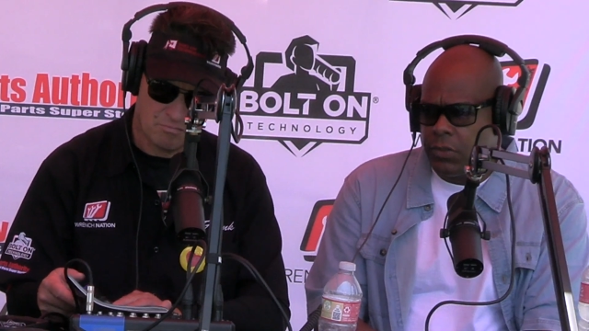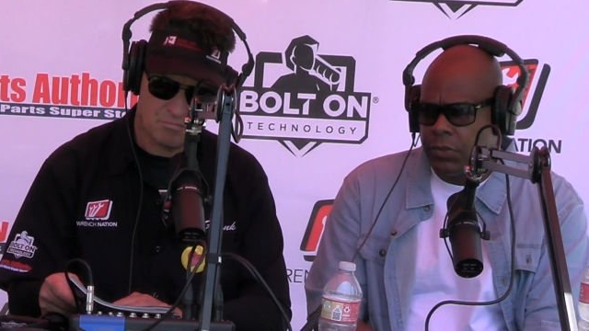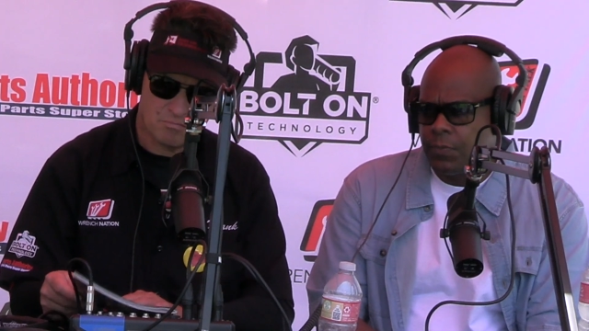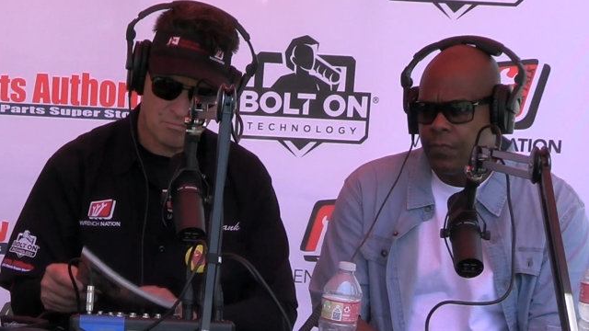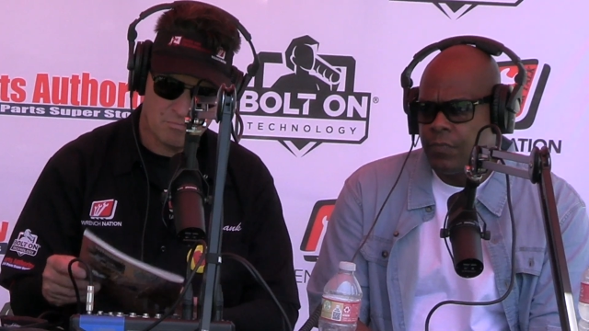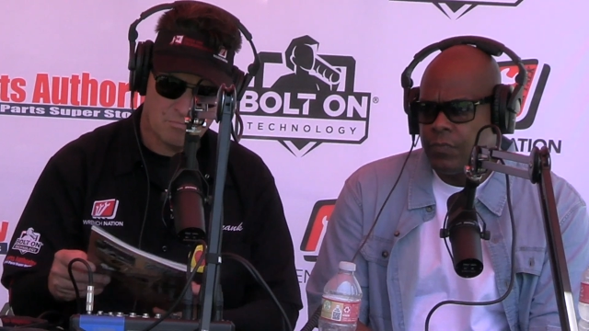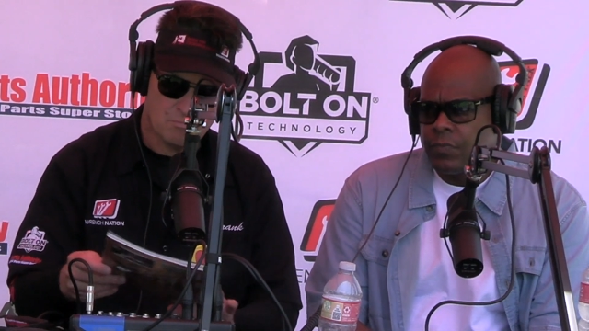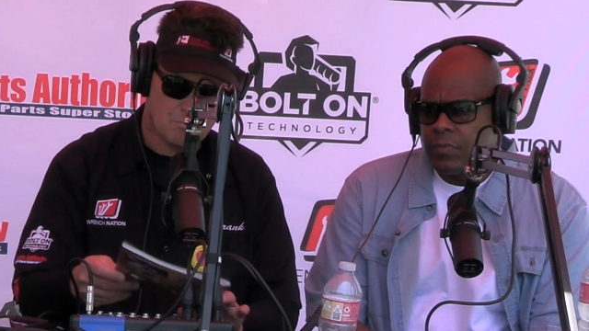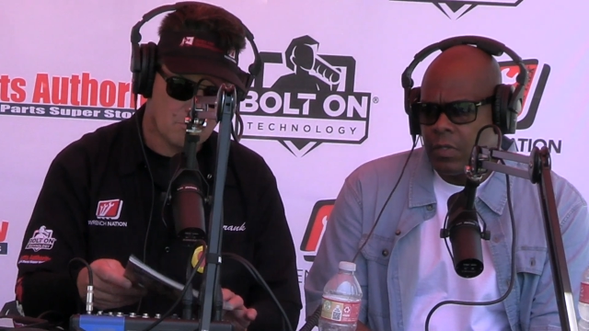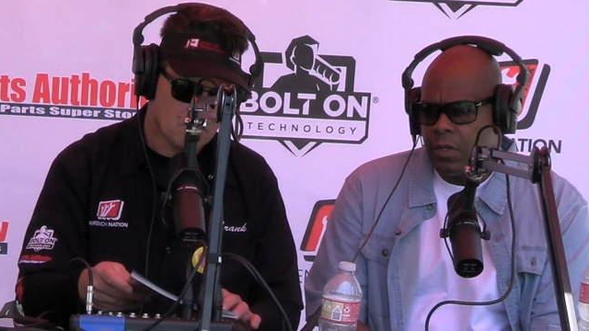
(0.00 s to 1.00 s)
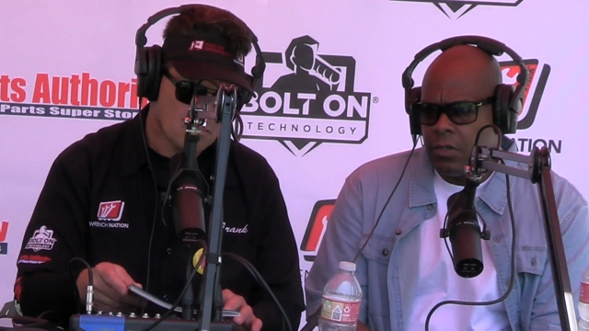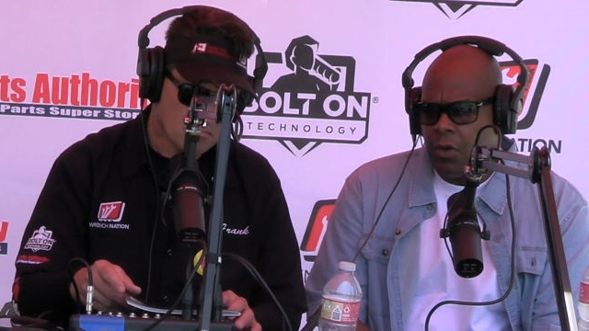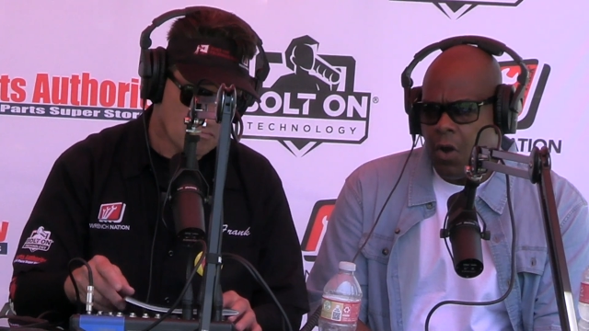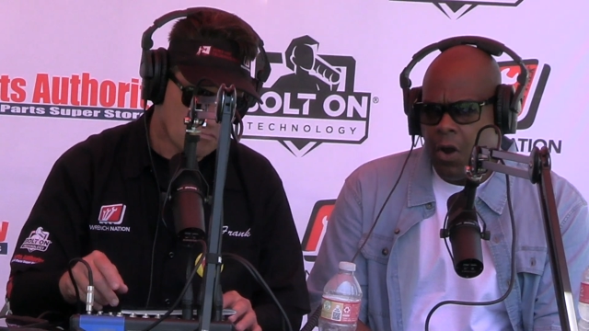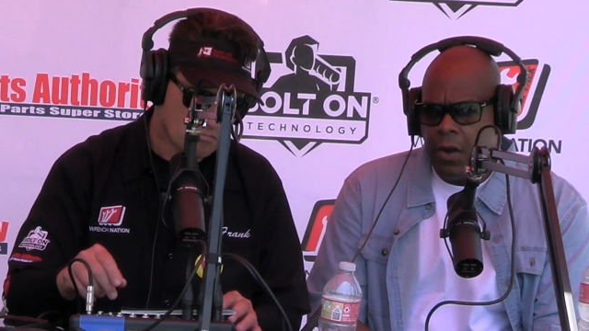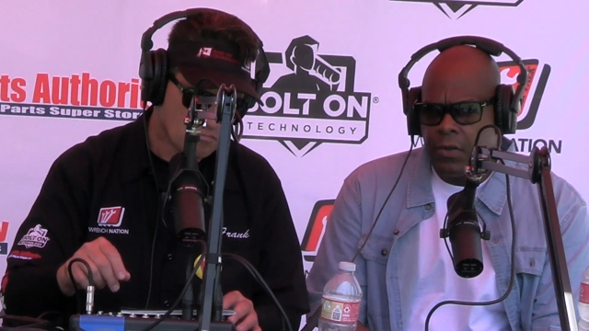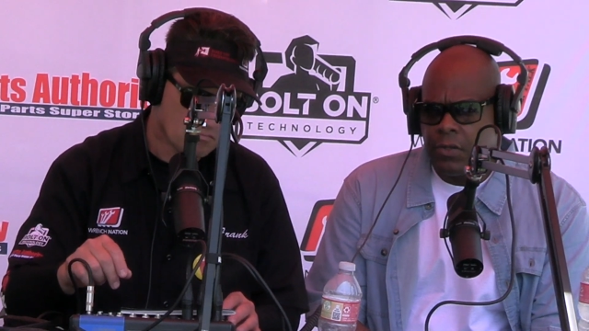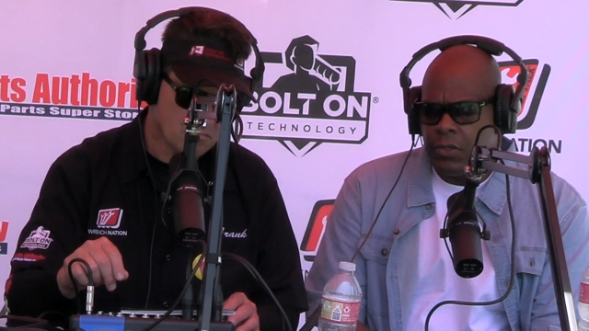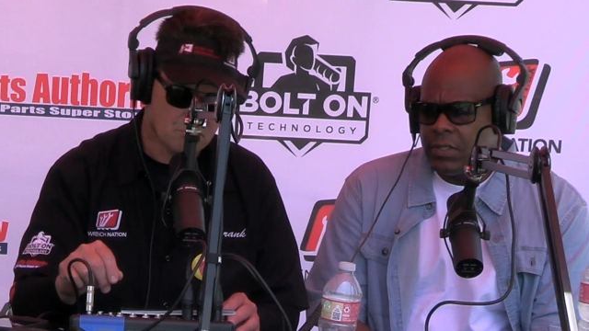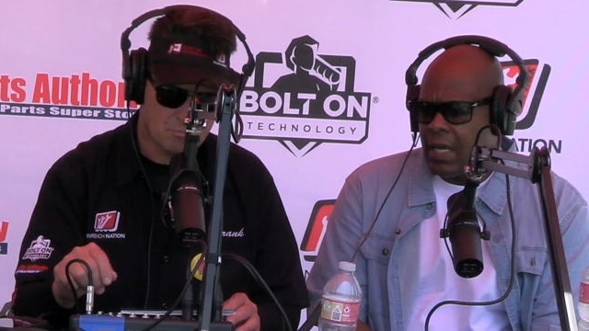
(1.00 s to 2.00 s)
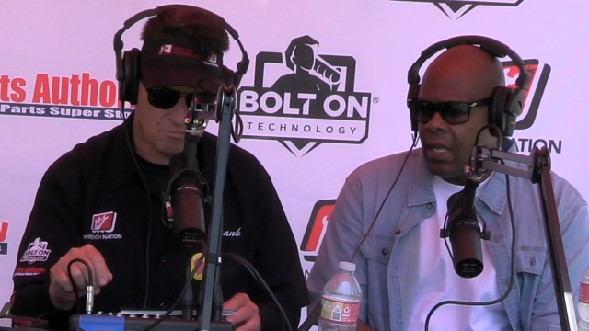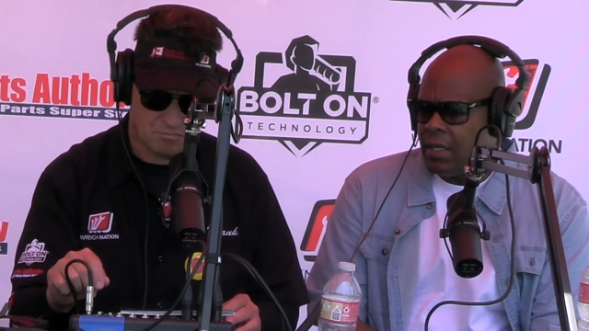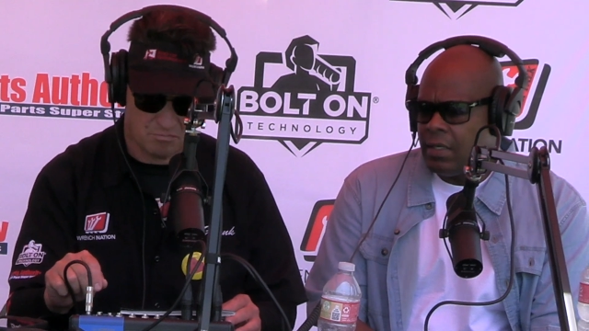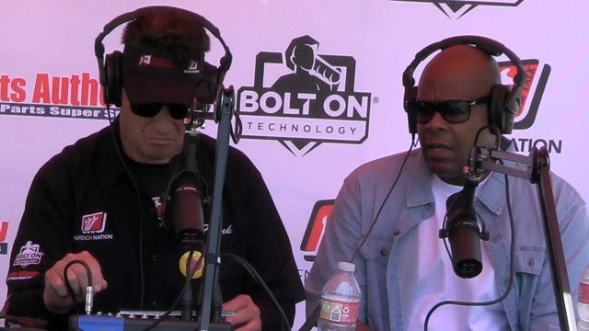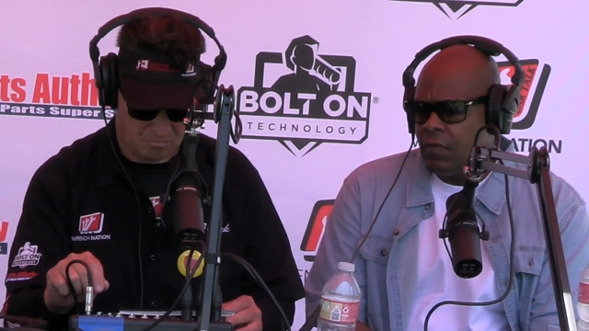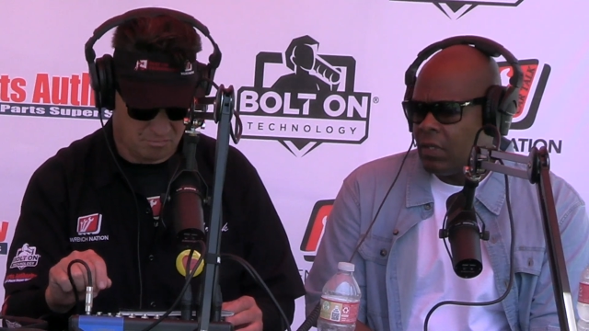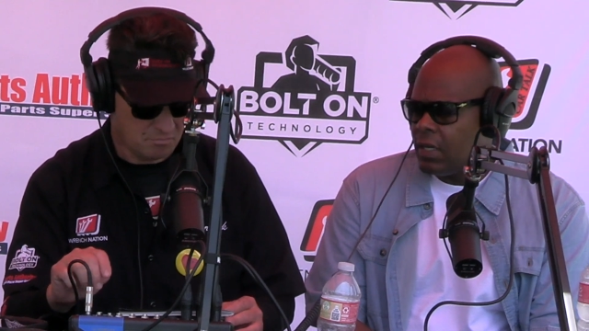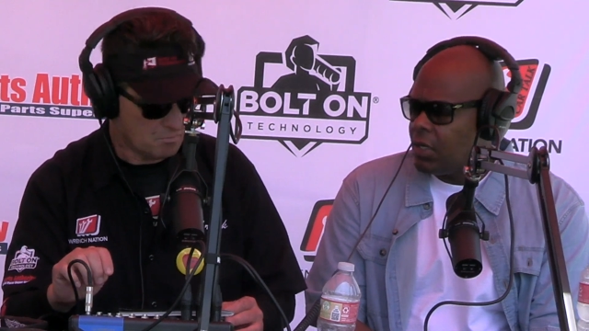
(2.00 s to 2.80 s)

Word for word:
Speaker 1: as far as your art, your talent,